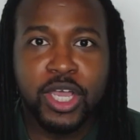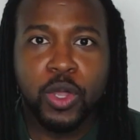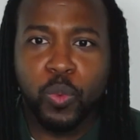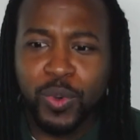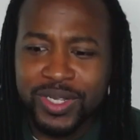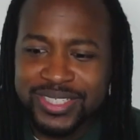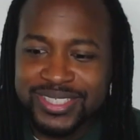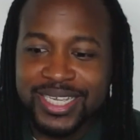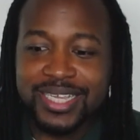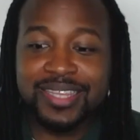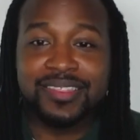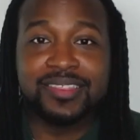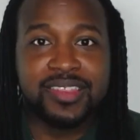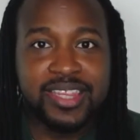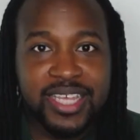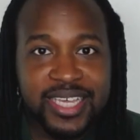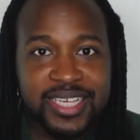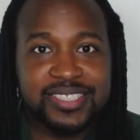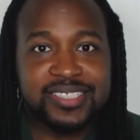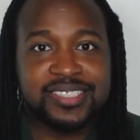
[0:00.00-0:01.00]
we said
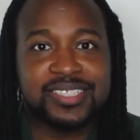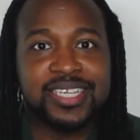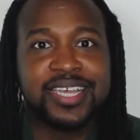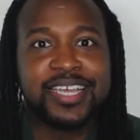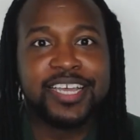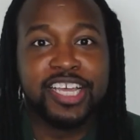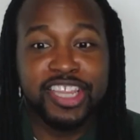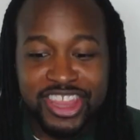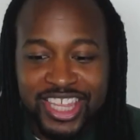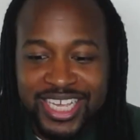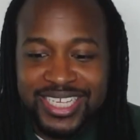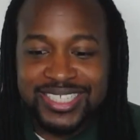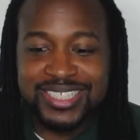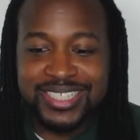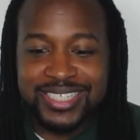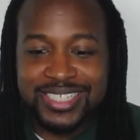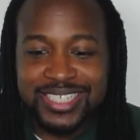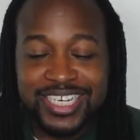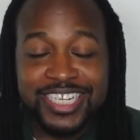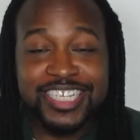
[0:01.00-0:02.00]
this
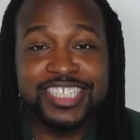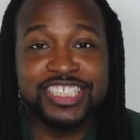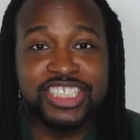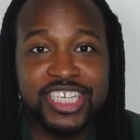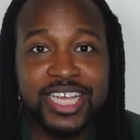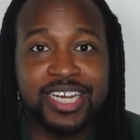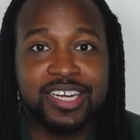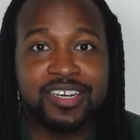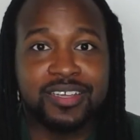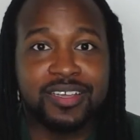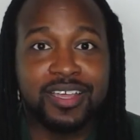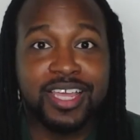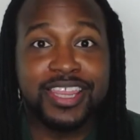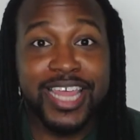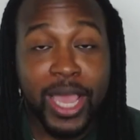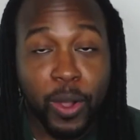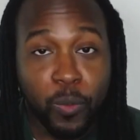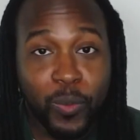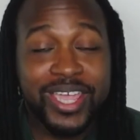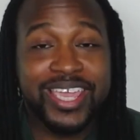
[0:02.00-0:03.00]
is an agenda
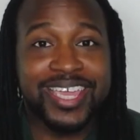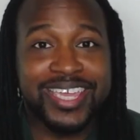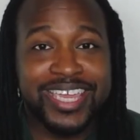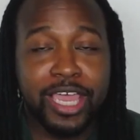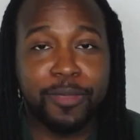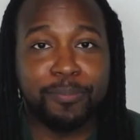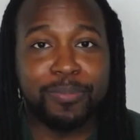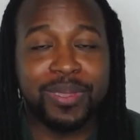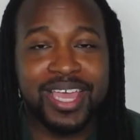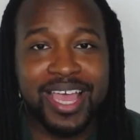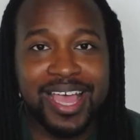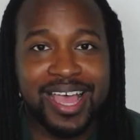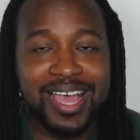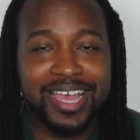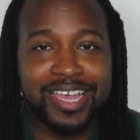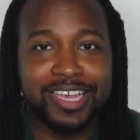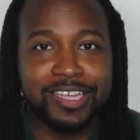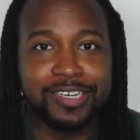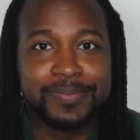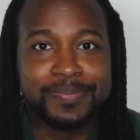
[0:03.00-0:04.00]
that we can get
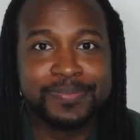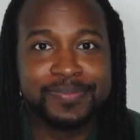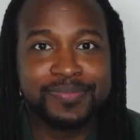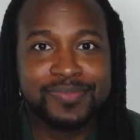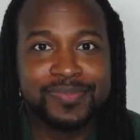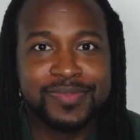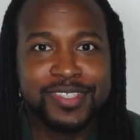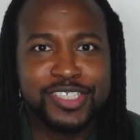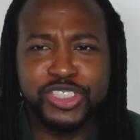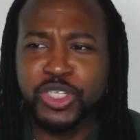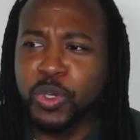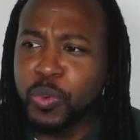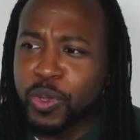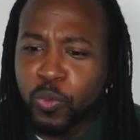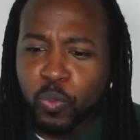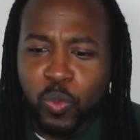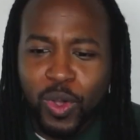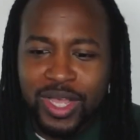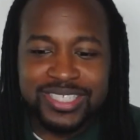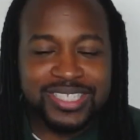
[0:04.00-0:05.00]
behind. So it
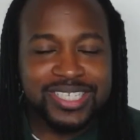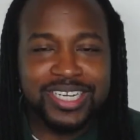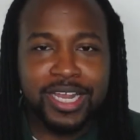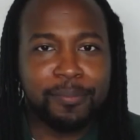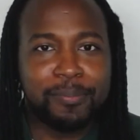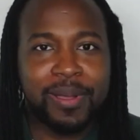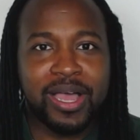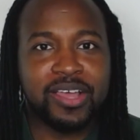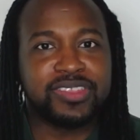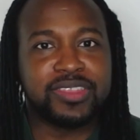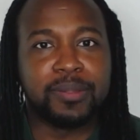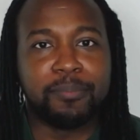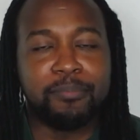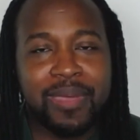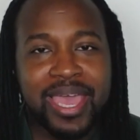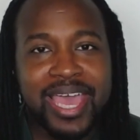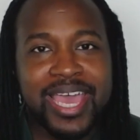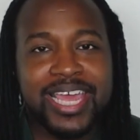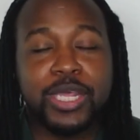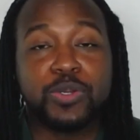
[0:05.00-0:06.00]
wasn't about the
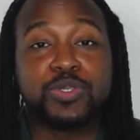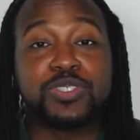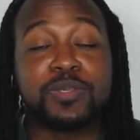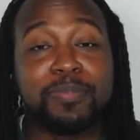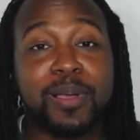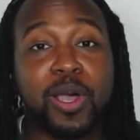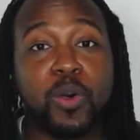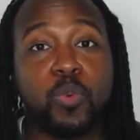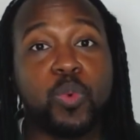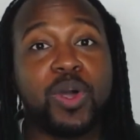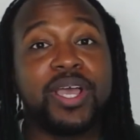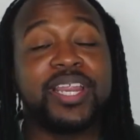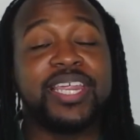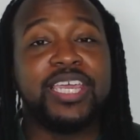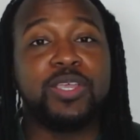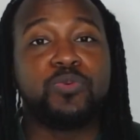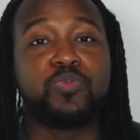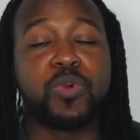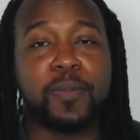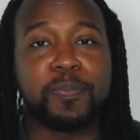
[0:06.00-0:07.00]
man, it was about what
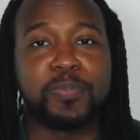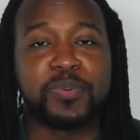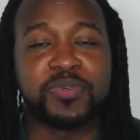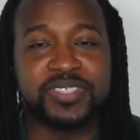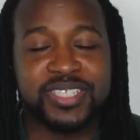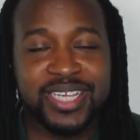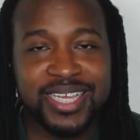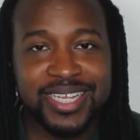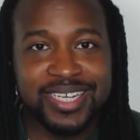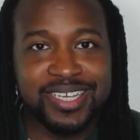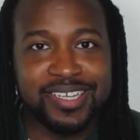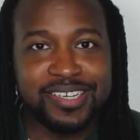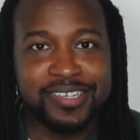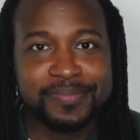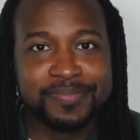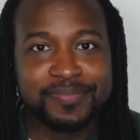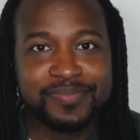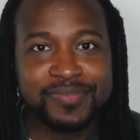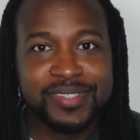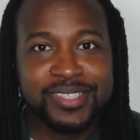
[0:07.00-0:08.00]
he represented.
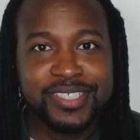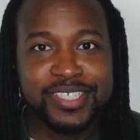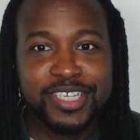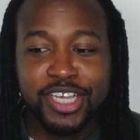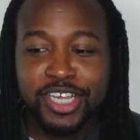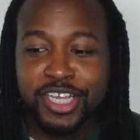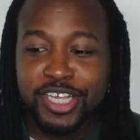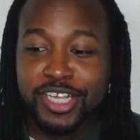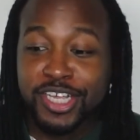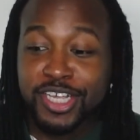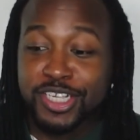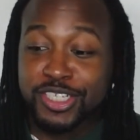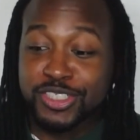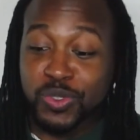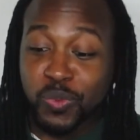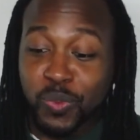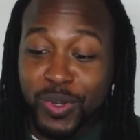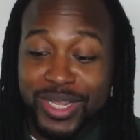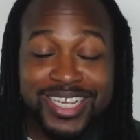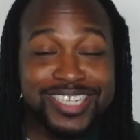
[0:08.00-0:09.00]
So
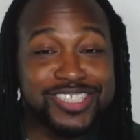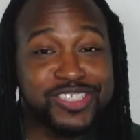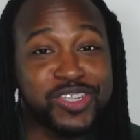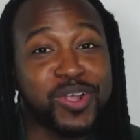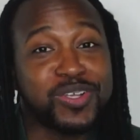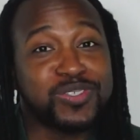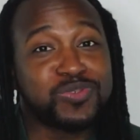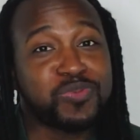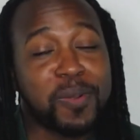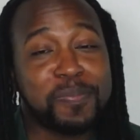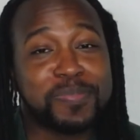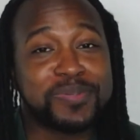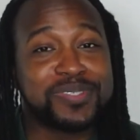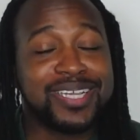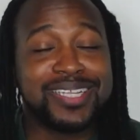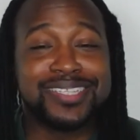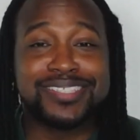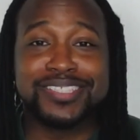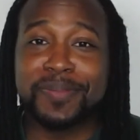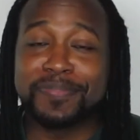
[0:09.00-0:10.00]
when he starts
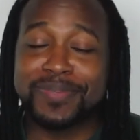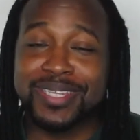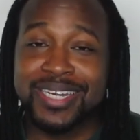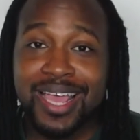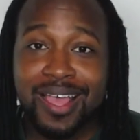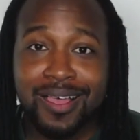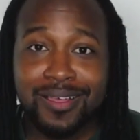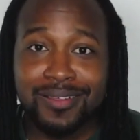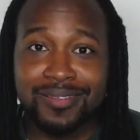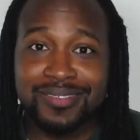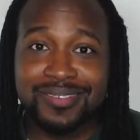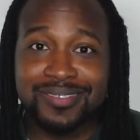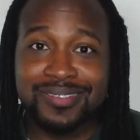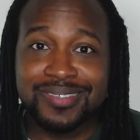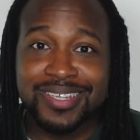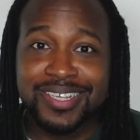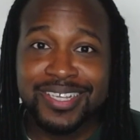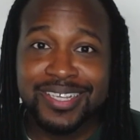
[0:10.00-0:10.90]
representing something else,